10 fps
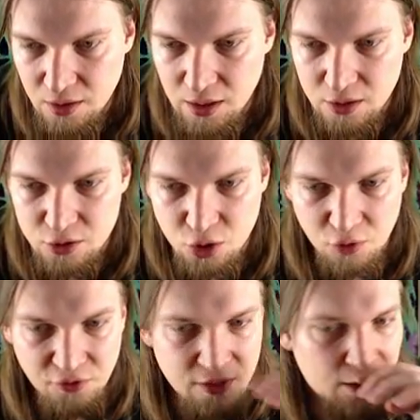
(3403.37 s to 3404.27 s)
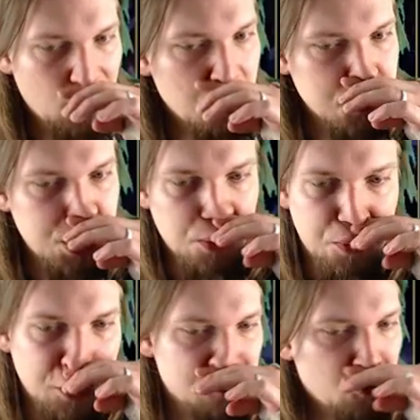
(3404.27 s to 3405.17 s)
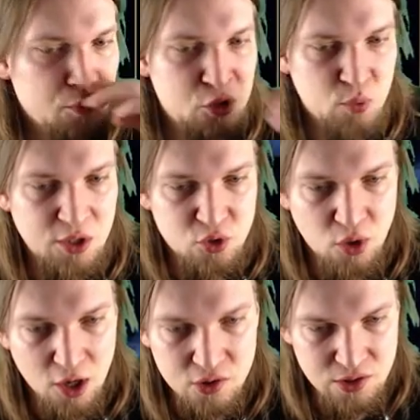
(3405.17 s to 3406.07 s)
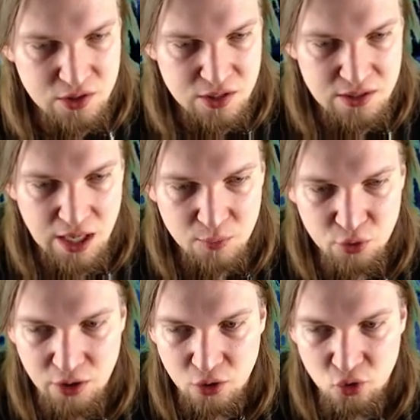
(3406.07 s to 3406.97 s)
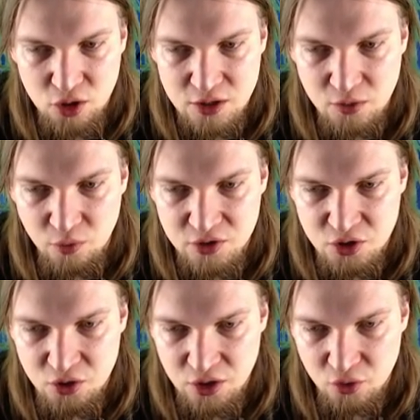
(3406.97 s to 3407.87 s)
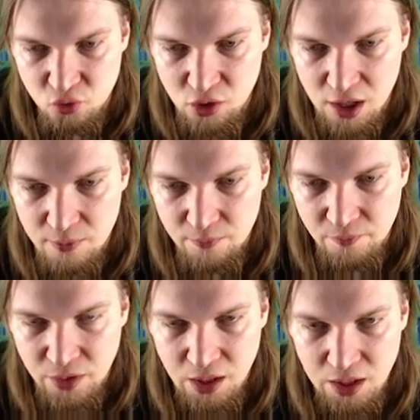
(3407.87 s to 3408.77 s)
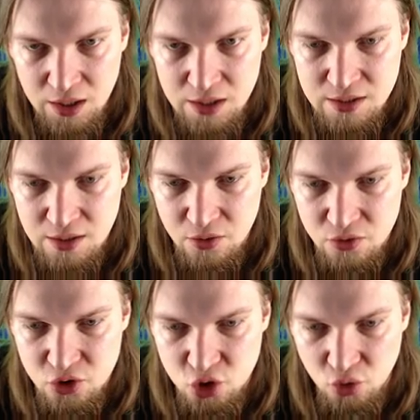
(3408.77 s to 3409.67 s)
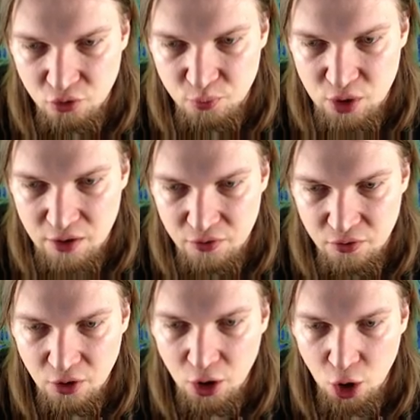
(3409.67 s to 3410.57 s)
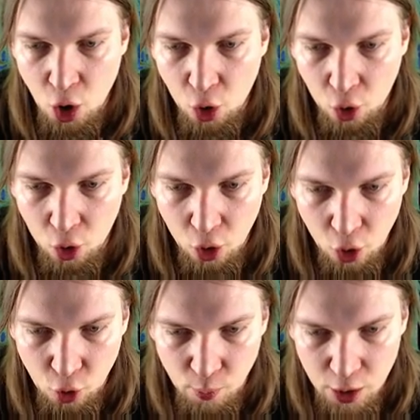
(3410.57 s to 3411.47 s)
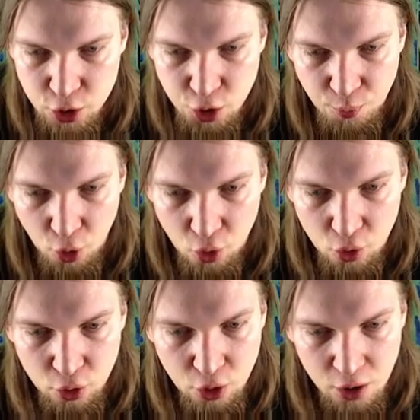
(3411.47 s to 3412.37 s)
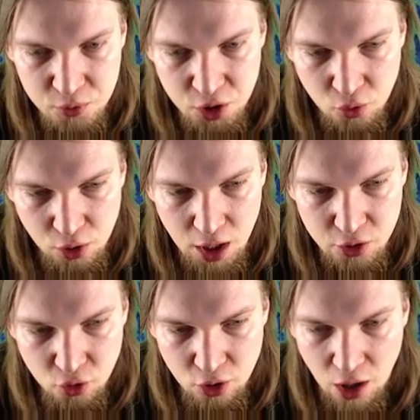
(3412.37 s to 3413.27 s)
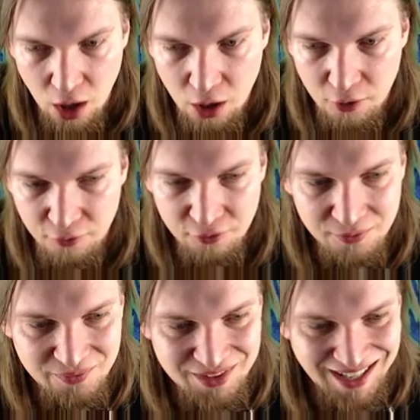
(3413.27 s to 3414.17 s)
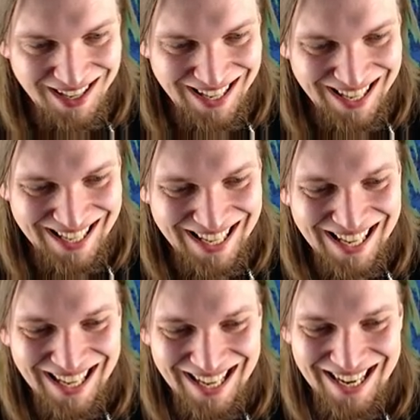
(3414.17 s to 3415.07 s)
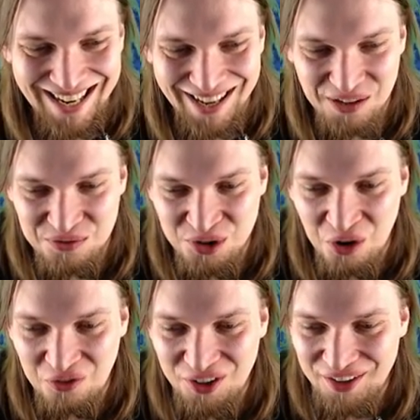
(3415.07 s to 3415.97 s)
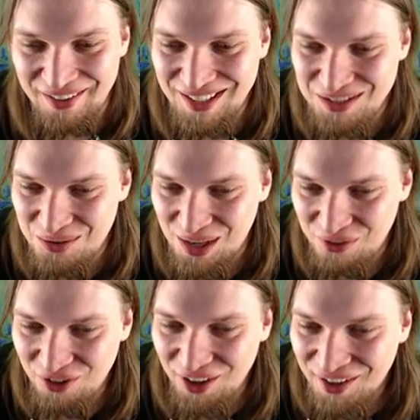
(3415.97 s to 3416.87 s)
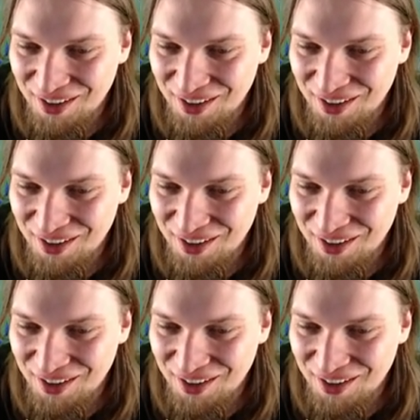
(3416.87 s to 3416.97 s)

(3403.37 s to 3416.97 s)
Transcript: Torfin the carpenter appears from between two houses, his apron encrusted with soot and grime. He sounds short of breath. Oh, my dear boy, I'm so glad you're alive. I love Torfin. He's really fun.